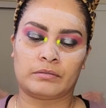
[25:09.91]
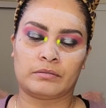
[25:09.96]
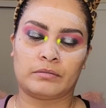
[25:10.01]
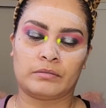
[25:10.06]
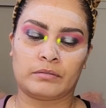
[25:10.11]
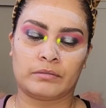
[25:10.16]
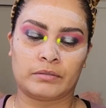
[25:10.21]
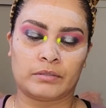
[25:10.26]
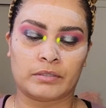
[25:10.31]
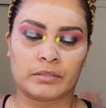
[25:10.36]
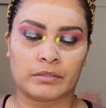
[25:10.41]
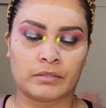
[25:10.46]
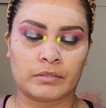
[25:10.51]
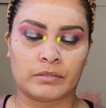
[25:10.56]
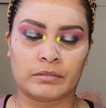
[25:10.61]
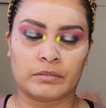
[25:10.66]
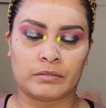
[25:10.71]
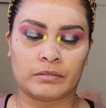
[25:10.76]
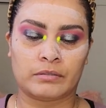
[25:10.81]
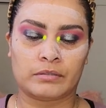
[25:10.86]
you know, it
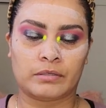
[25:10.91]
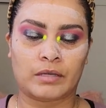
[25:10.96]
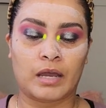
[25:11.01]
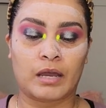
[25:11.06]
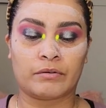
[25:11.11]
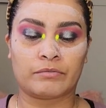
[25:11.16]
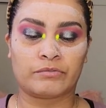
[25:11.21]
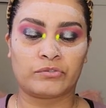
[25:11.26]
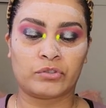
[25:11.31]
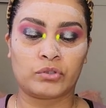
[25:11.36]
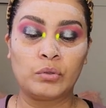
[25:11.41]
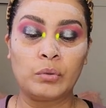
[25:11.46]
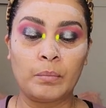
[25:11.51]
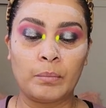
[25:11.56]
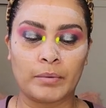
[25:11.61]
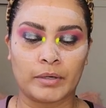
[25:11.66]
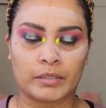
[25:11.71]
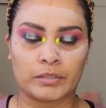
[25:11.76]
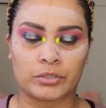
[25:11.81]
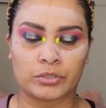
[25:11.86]
doesn't have too
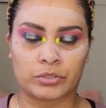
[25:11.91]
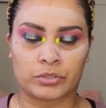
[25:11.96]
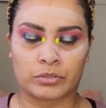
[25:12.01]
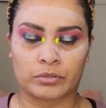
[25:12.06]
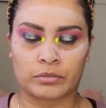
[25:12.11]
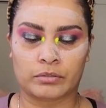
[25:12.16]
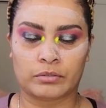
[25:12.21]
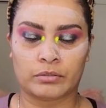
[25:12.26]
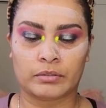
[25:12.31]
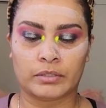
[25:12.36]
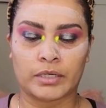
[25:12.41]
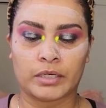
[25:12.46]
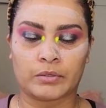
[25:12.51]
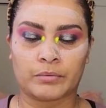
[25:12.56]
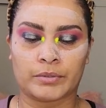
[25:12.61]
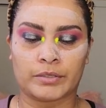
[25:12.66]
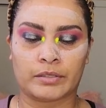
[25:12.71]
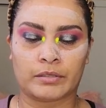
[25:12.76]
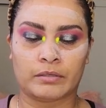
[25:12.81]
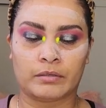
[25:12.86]
much
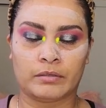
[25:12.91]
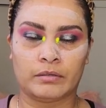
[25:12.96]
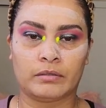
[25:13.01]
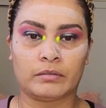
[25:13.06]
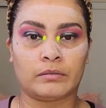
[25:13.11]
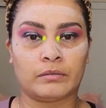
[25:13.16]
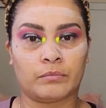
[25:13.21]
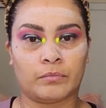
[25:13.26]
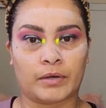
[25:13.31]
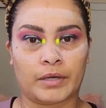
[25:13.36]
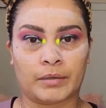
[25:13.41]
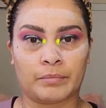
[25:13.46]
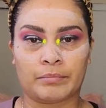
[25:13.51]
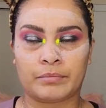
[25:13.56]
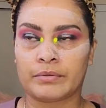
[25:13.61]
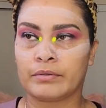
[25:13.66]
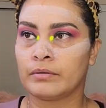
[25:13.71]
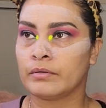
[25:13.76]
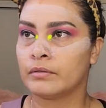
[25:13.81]
liquid on the wipe.